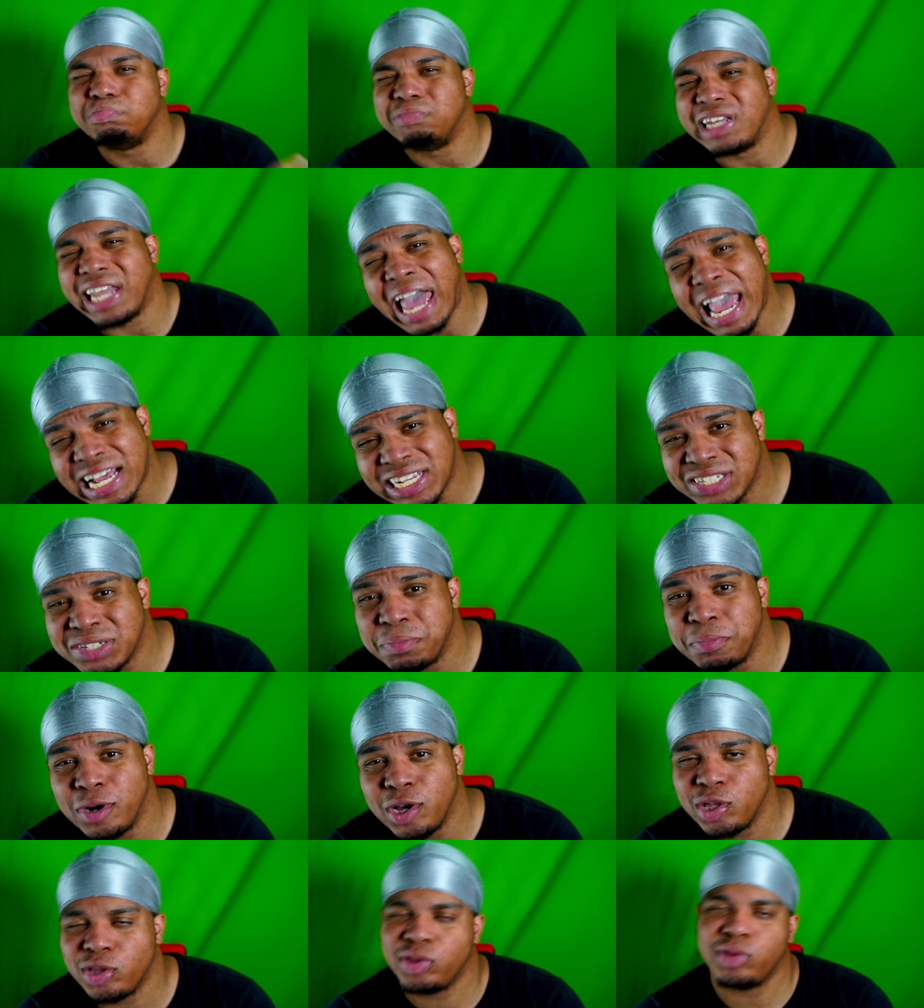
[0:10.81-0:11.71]
last
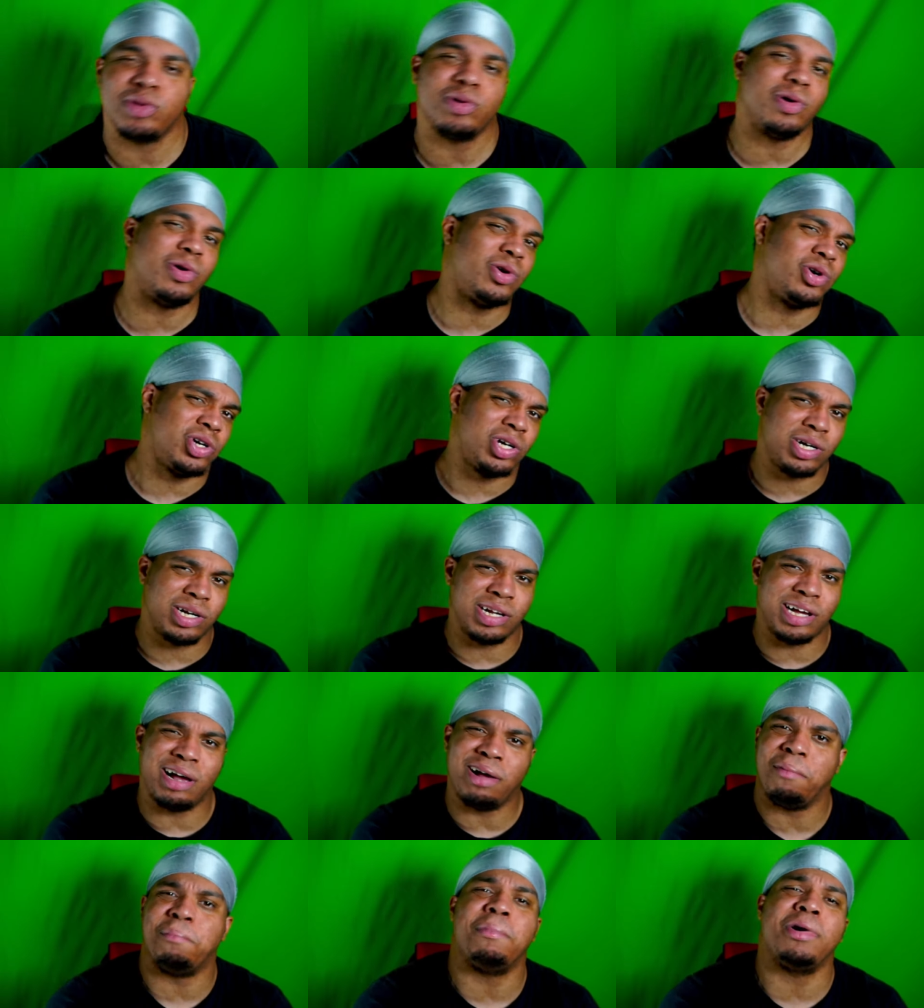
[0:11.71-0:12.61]
month or
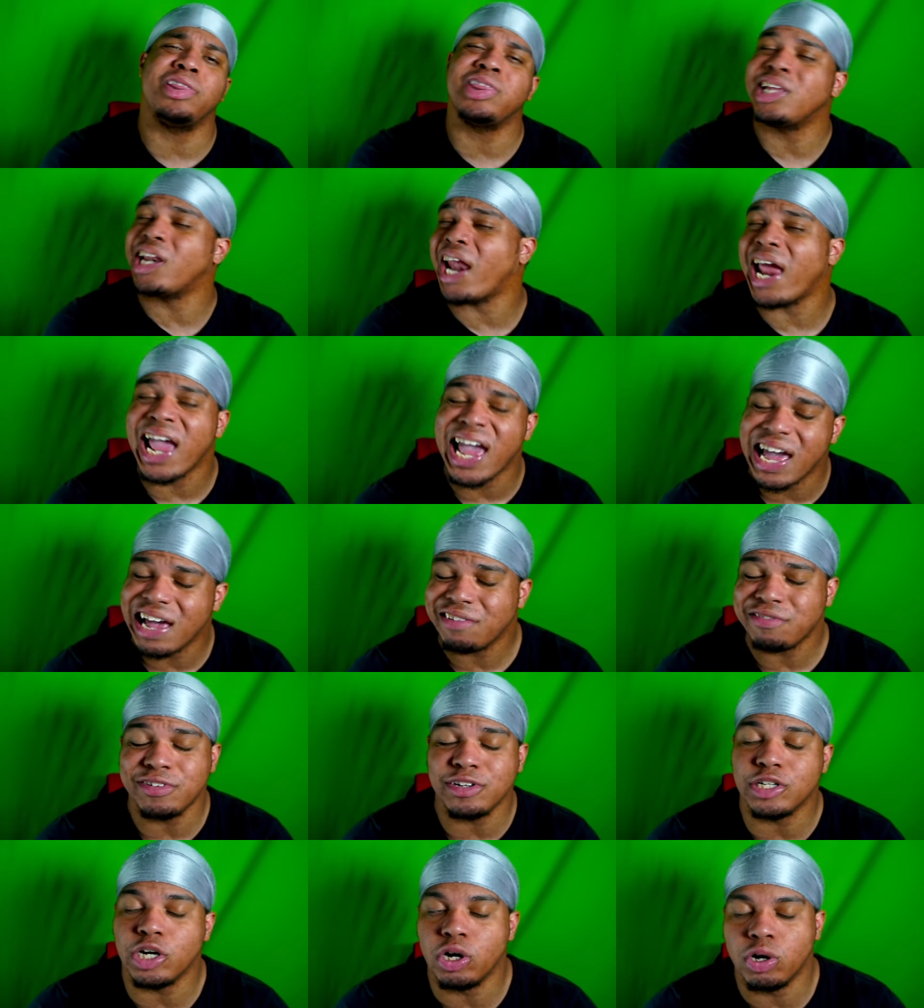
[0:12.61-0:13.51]
a month and a
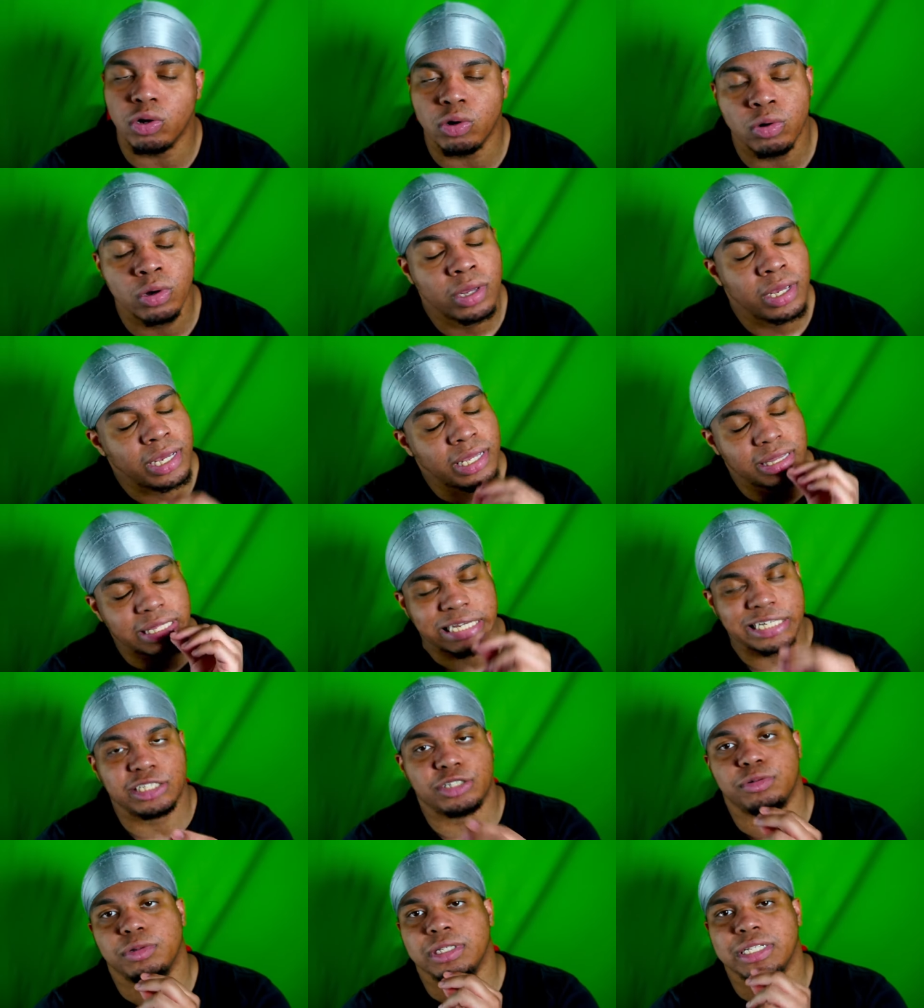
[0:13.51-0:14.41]
half ago
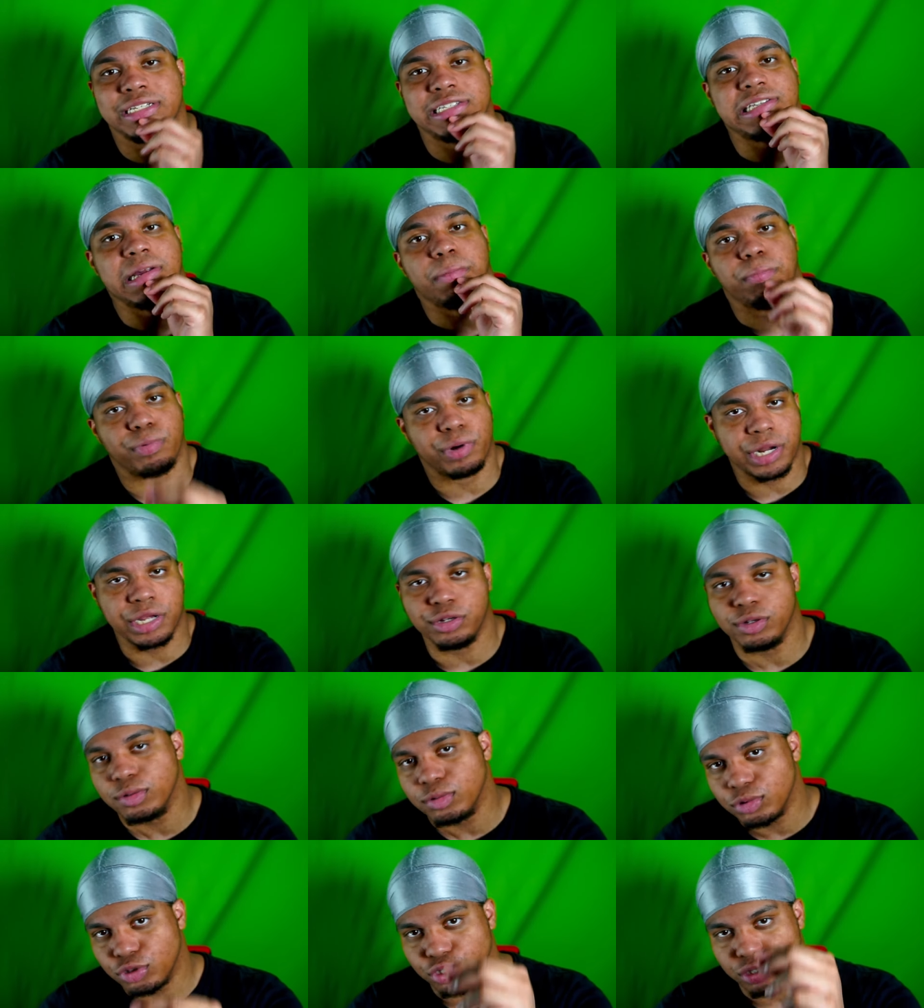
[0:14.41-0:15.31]
they just released a brand
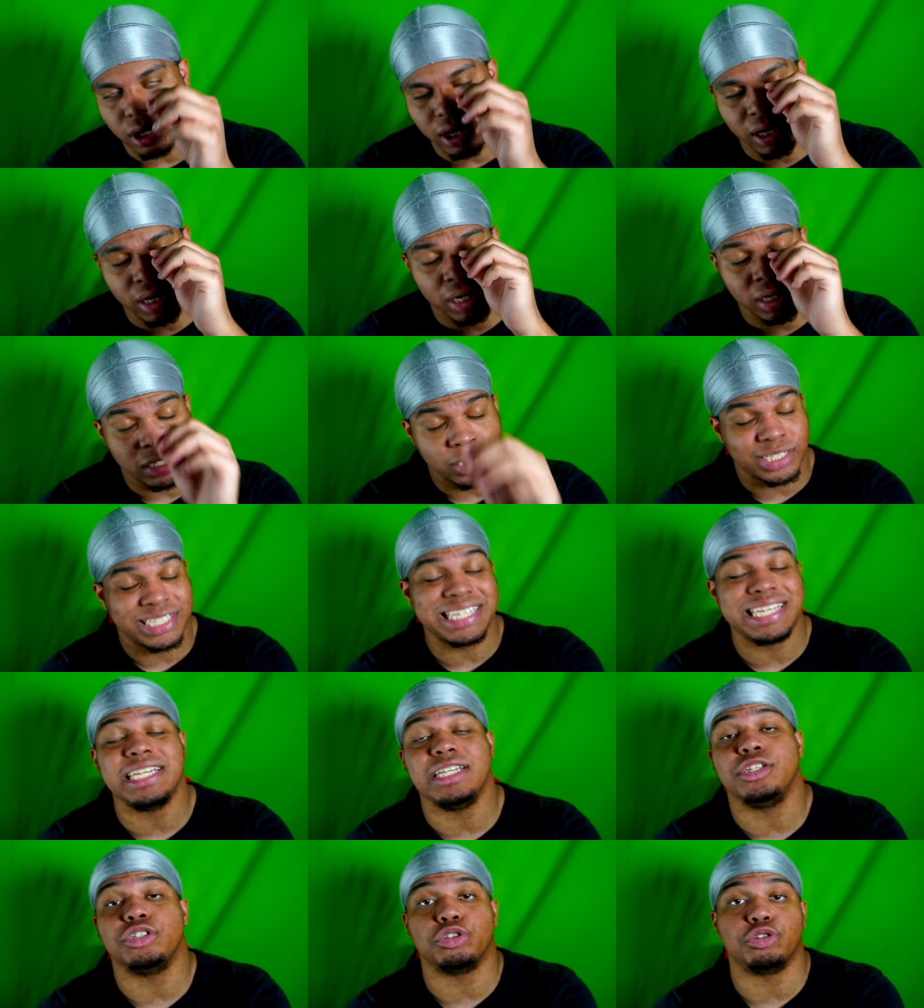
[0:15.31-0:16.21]
new uh,
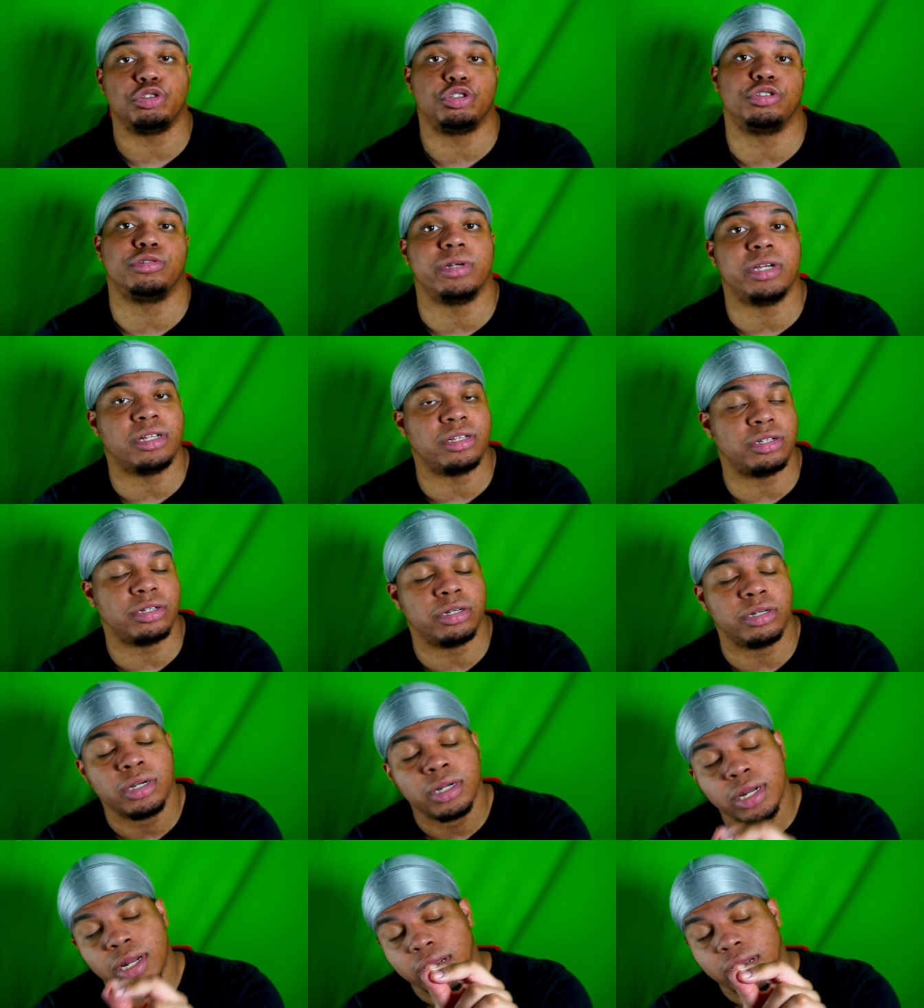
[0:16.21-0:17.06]
teaser trailer